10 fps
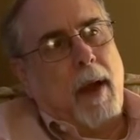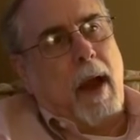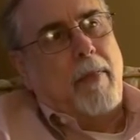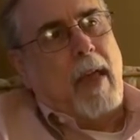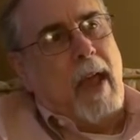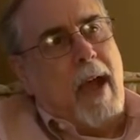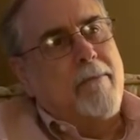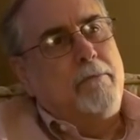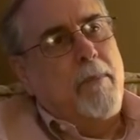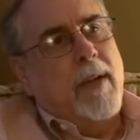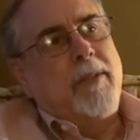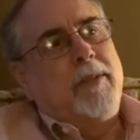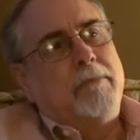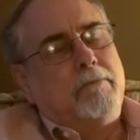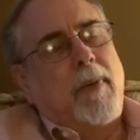And they have
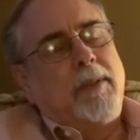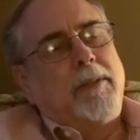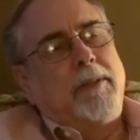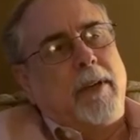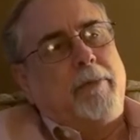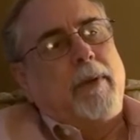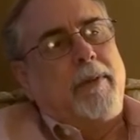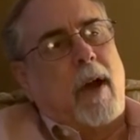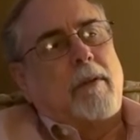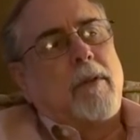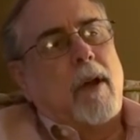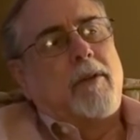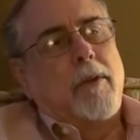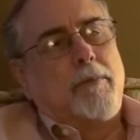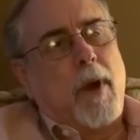much, much different
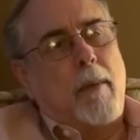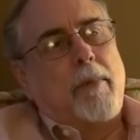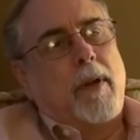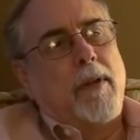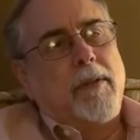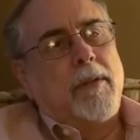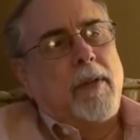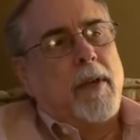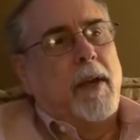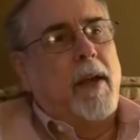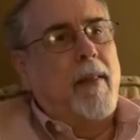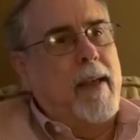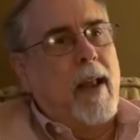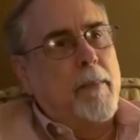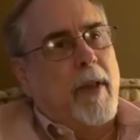toxicological properties in
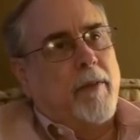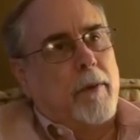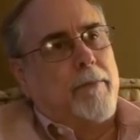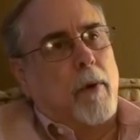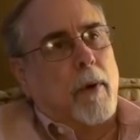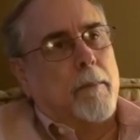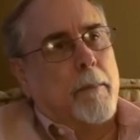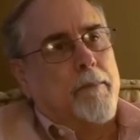the elemental form.